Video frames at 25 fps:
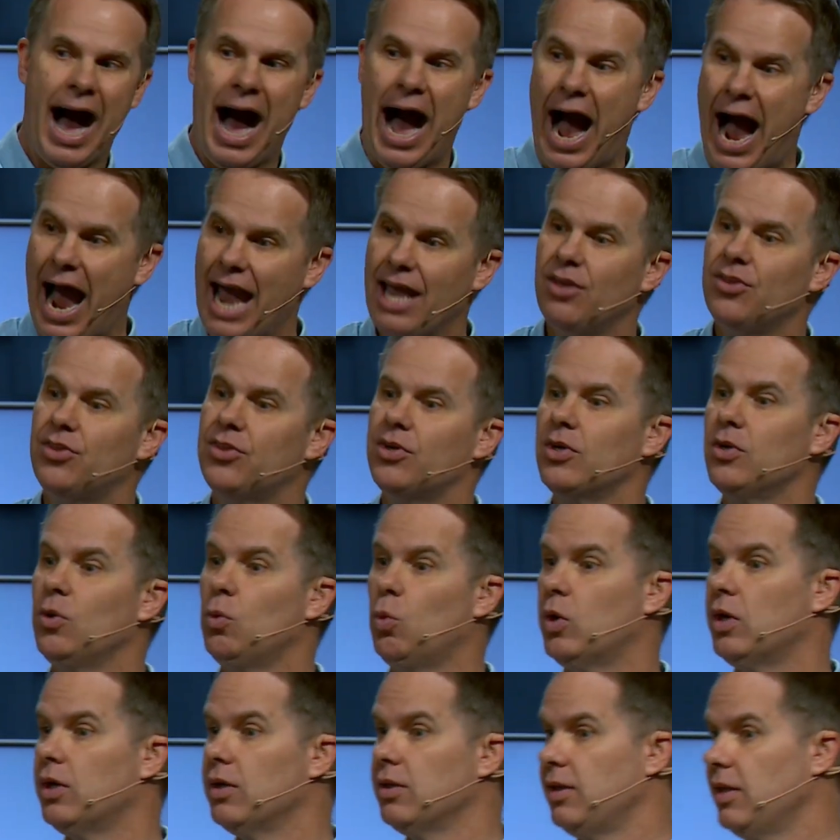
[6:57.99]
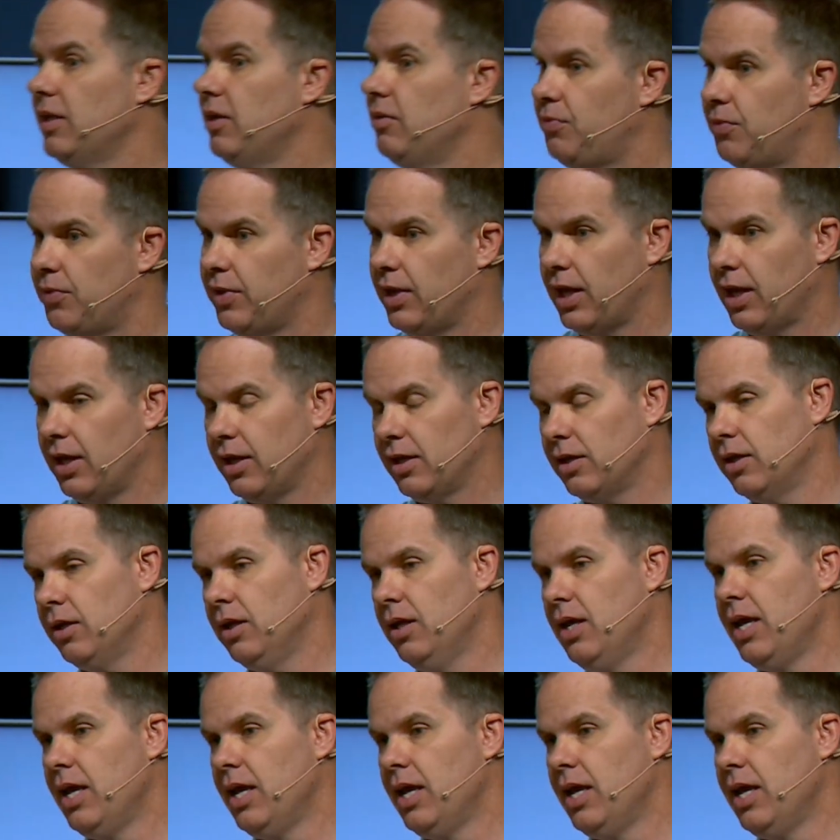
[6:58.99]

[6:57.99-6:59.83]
Either we're living